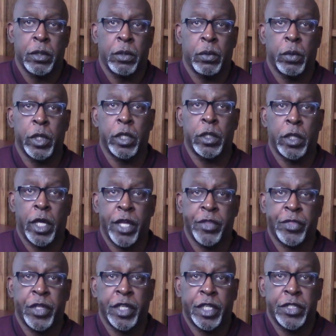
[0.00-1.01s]
Well, I
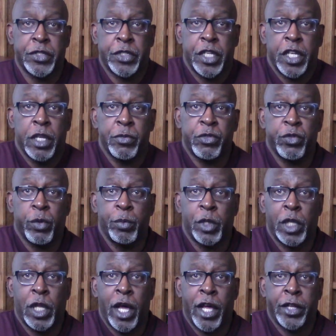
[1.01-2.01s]
think it stems from a
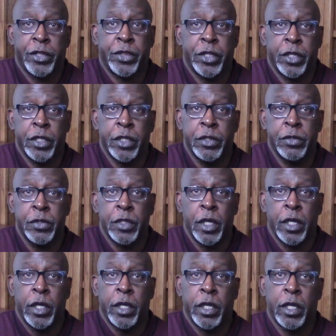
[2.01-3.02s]
lot of things.
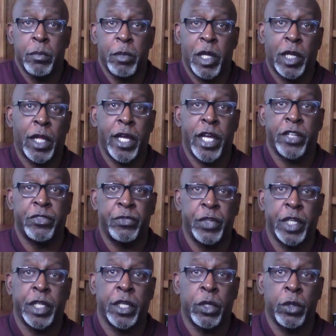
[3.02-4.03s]
In my last
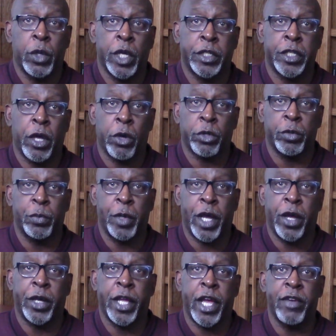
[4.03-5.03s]
video, I talked
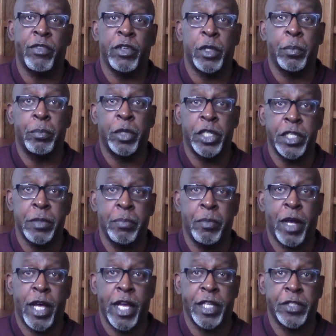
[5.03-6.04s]
about having a money
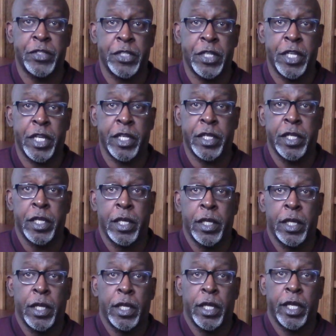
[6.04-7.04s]
mindset,
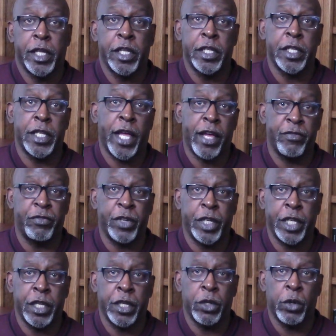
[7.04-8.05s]
and in that
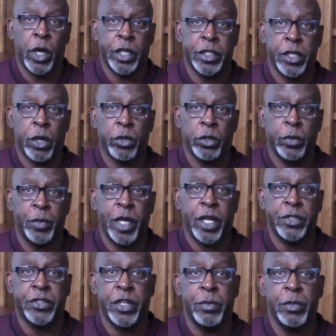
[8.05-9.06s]
video, I talked
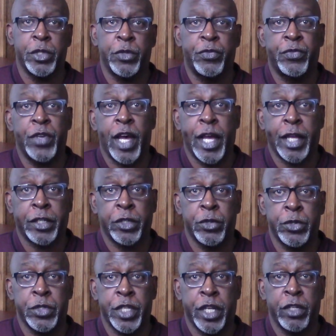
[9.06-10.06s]
about some of the
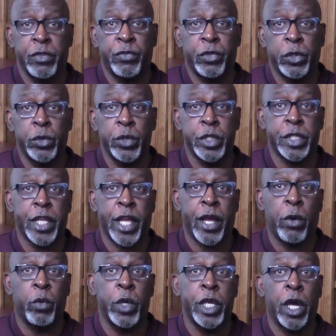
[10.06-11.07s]
factors that influence
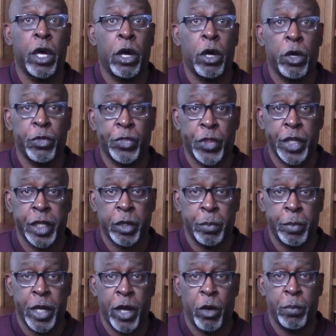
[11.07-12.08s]
how we all think
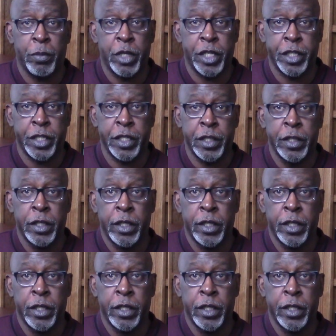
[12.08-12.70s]
about money.